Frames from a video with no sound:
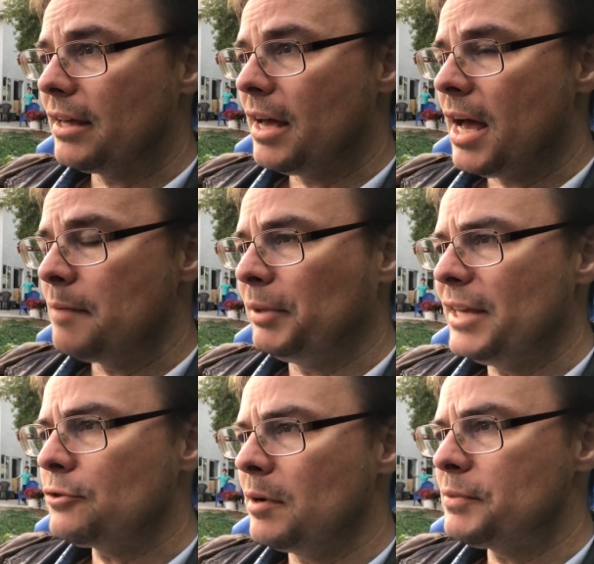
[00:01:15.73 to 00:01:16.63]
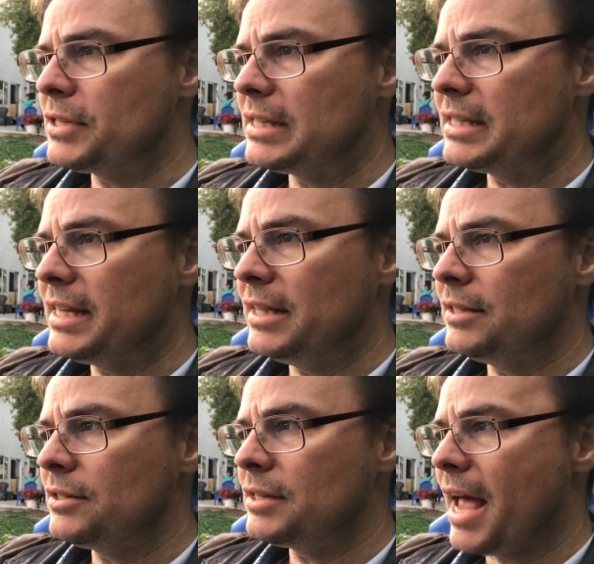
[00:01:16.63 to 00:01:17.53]
PlayScripts
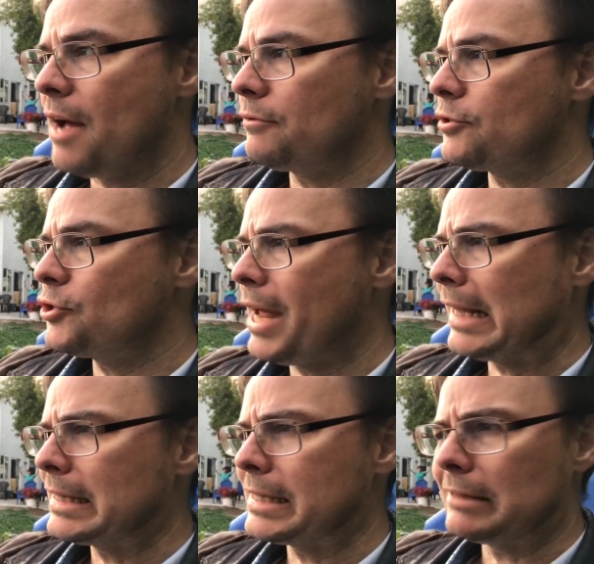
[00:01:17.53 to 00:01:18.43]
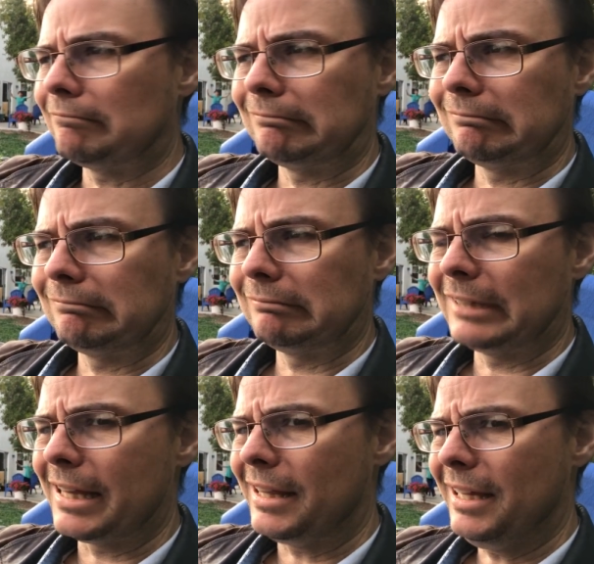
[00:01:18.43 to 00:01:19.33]
sends out checks,
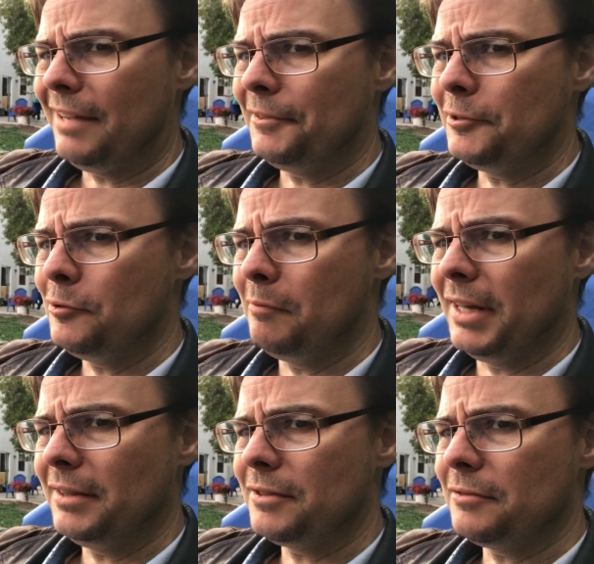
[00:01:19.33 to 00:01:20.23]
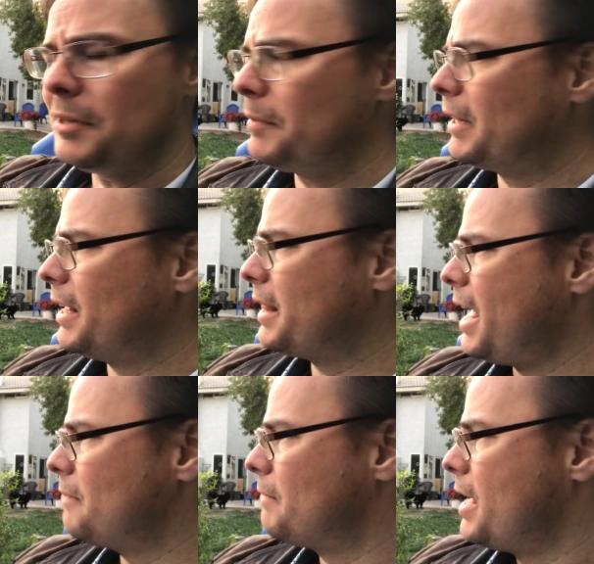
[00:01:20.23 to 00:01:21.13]
I think every 2 months or something like
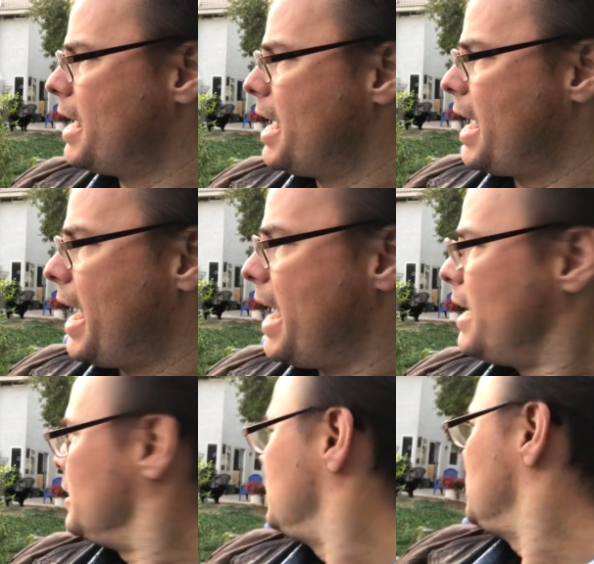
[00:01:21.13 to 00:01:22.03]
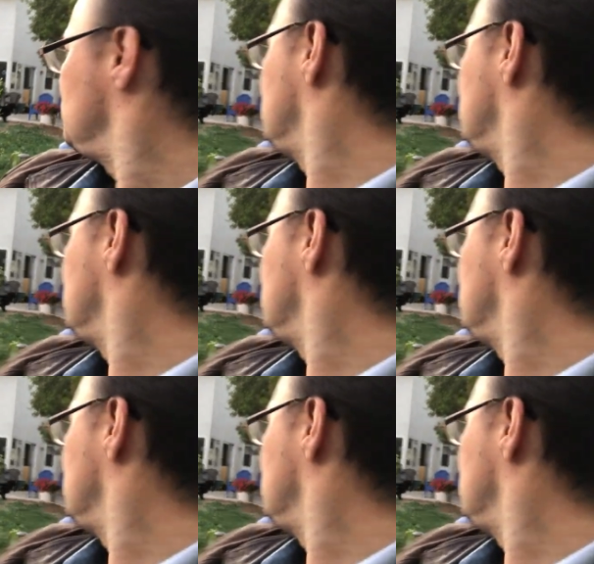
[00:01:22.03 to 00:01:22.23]
that, and...